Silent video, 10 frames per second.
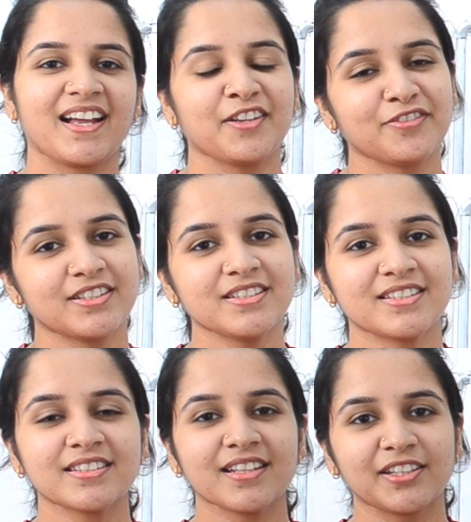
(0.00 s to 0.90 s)
Hi friends,
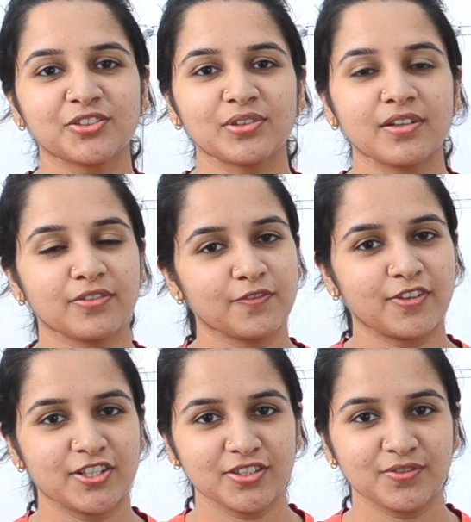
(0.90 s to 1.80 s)
this is Aishwarya from
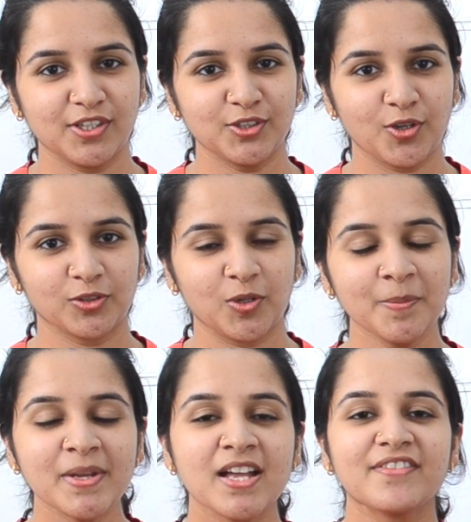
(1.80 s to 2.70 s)
freshersworld.com.
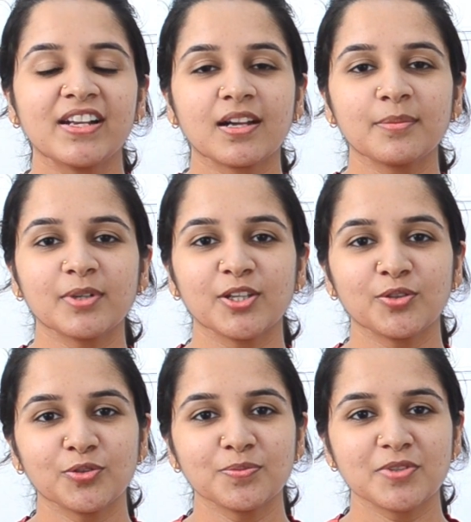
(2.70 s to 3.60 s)
Welcome to our
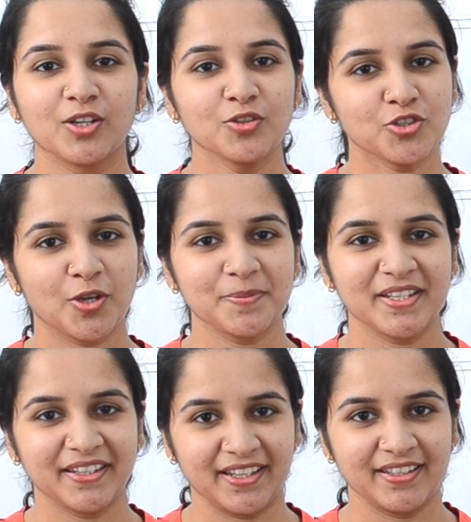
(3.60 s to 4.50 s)
YouTube channel on Jobs
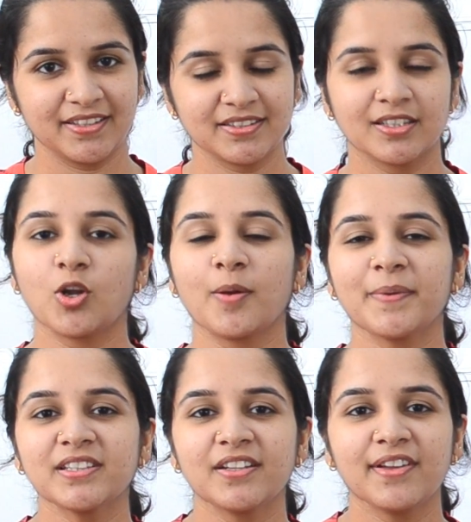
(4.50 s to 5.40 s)
and Careers. The
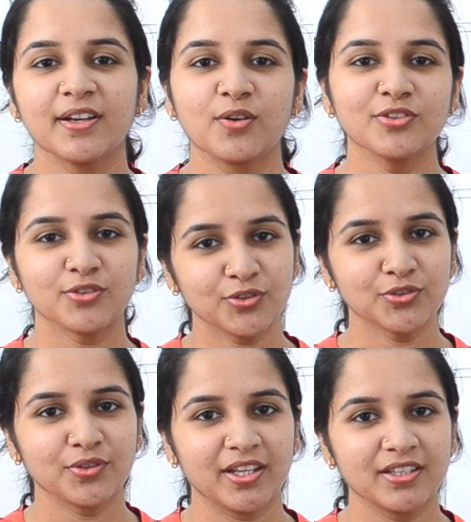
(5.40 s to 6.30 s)
topic that we are going to look
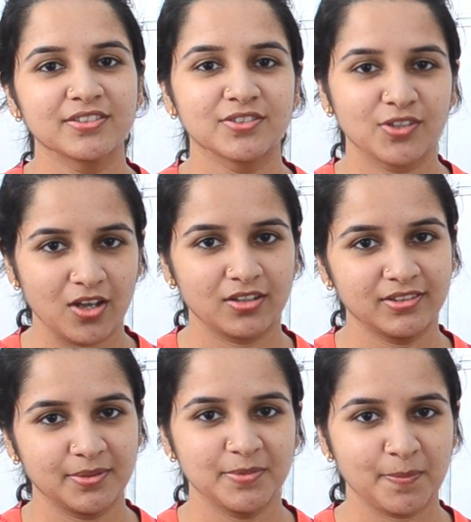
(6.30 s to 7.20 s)
today is
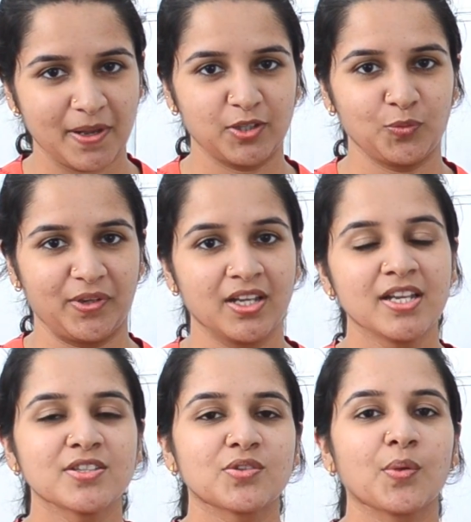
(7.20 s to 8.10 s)
Logarithms Part 1.
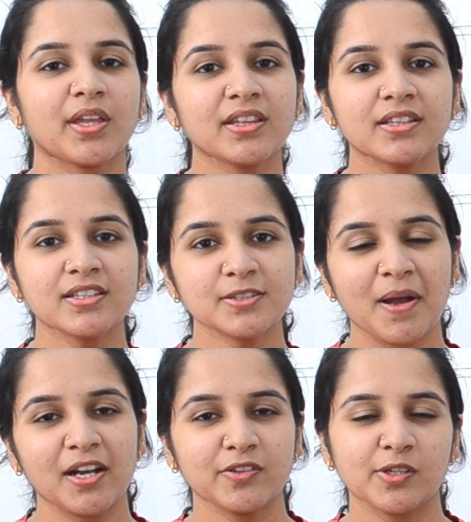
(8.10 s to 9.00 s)
So in this
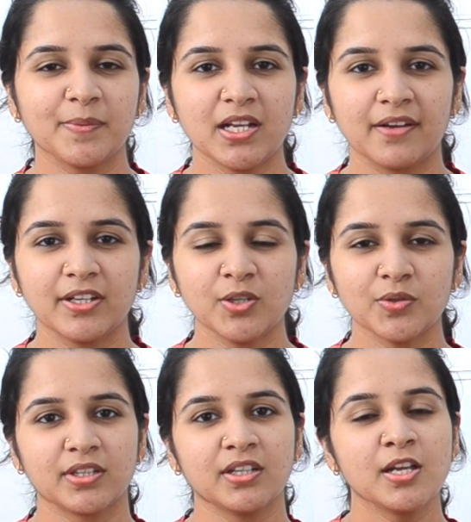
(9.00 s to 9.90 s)
part, we'll be covering
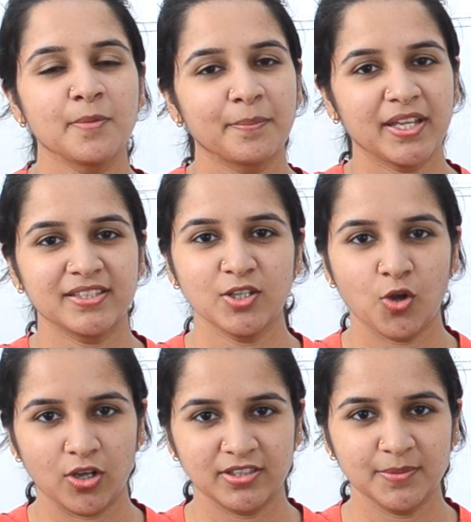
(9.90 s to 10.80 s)
on the basic
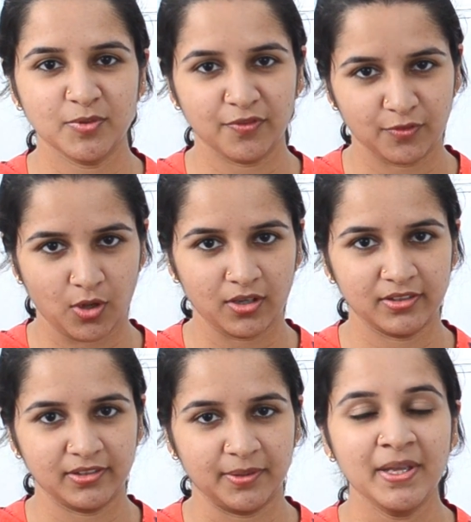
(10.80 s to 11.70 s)
concepts of
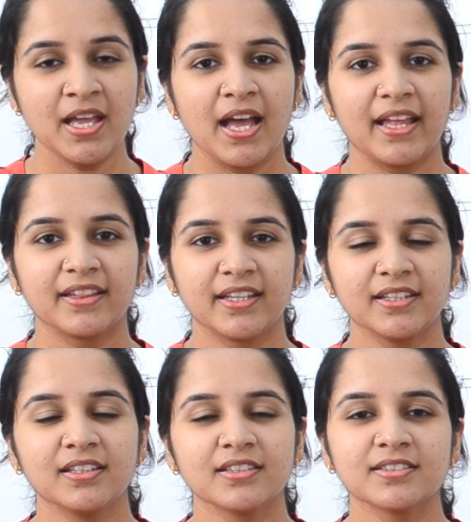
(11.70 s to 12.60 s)
logarithm and
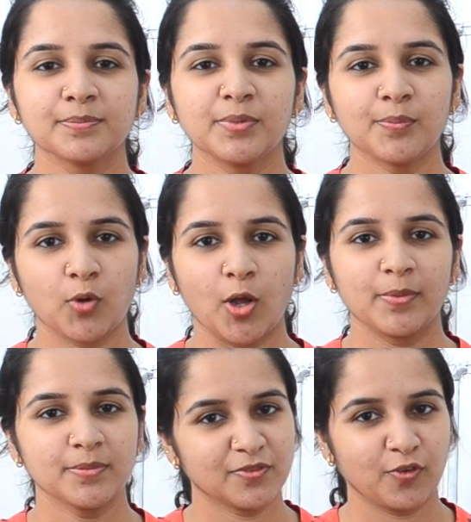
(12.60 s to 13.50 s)
then the simple
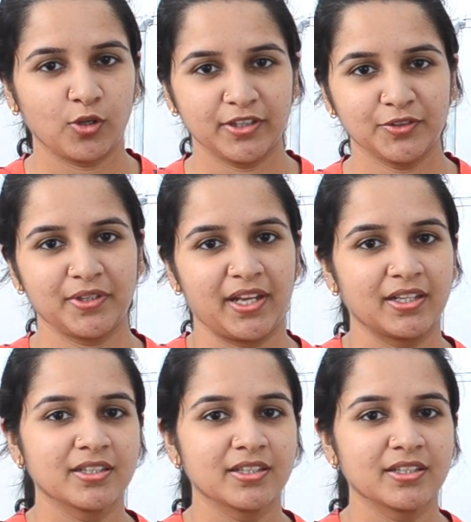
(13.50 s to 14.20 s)
problems following to that.